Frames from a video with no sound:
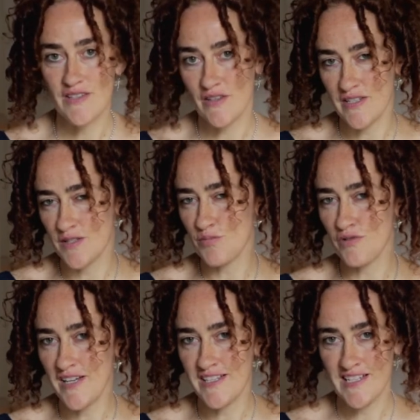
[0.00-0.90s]
So this is
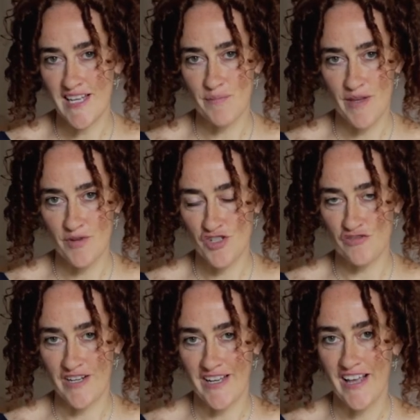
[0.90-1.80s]
pre-sleep
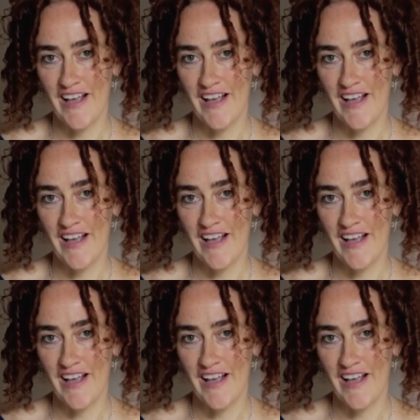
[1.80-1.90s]
imagery